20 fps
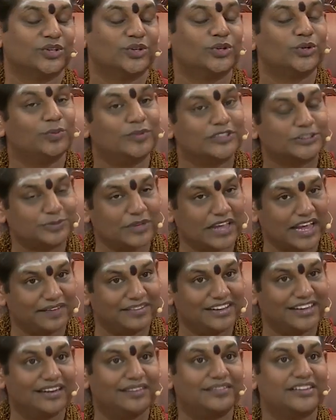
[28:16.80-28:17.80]
You must be
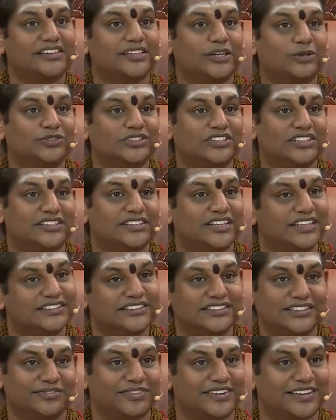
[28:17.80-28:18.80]
having 11,000,
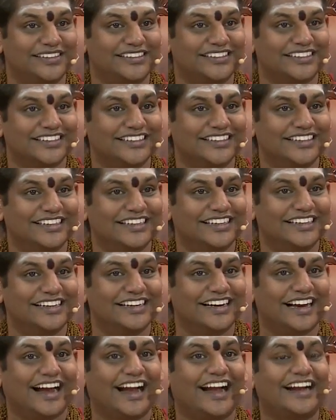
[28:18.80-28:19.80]
that's different.
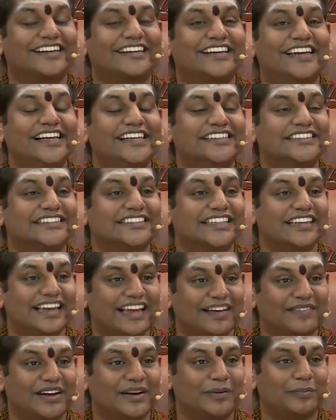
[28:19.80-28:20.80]
At least
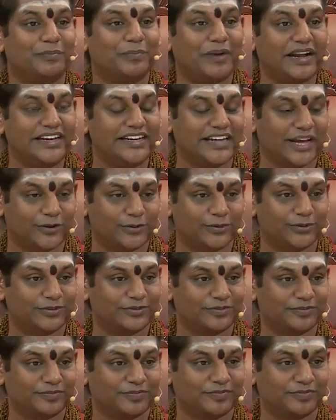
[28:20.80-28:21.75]
11, pen down.